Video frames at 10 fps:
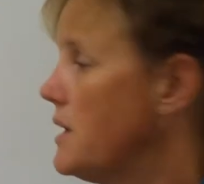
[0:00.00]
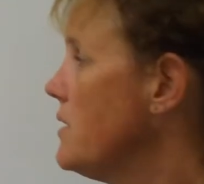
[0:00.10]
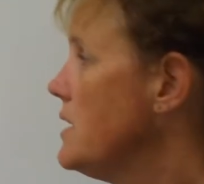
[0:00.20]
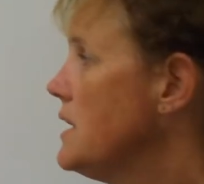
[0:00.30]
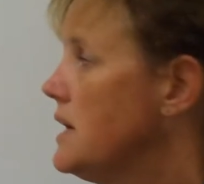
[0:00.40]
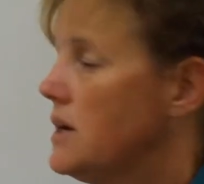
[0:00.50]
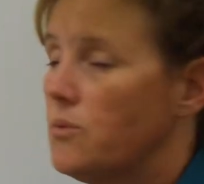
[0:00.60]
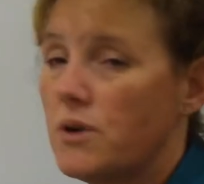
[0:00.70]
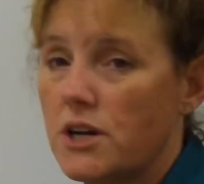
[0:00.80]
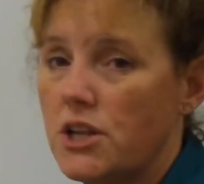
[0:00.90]
Now,
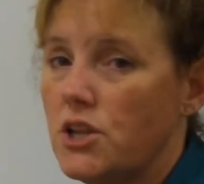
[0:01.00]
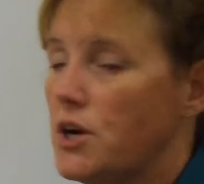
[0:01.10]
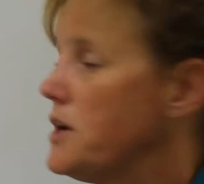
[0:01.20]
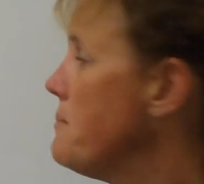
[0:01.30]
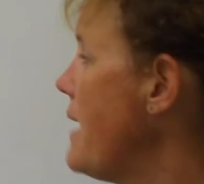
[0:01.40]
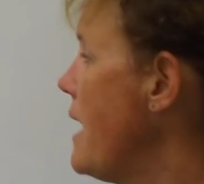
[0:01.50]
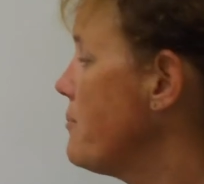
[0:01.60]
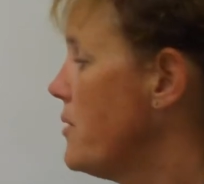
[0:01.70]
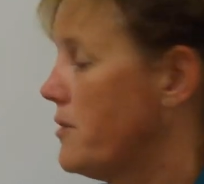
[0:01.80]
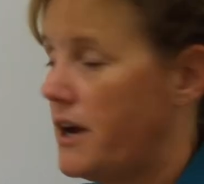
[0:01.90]
we're going to learn
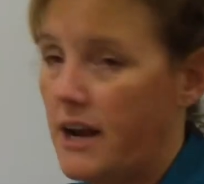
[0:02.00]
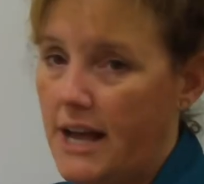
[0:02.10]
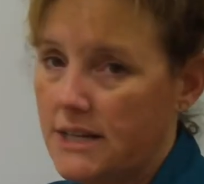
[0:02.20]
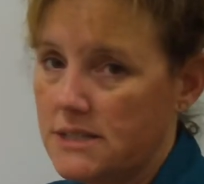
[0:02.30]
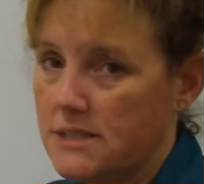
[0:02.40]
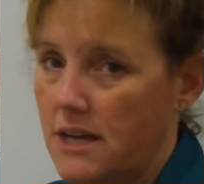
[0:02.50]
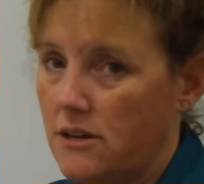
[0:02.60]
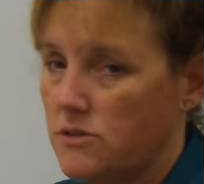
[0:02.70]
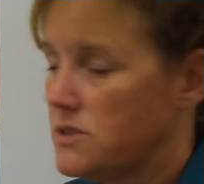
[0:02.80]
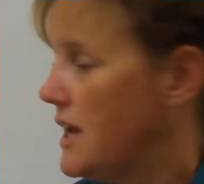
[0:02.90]
about prokaryotic
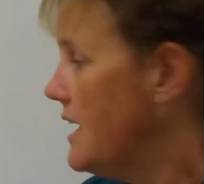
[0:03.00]
cells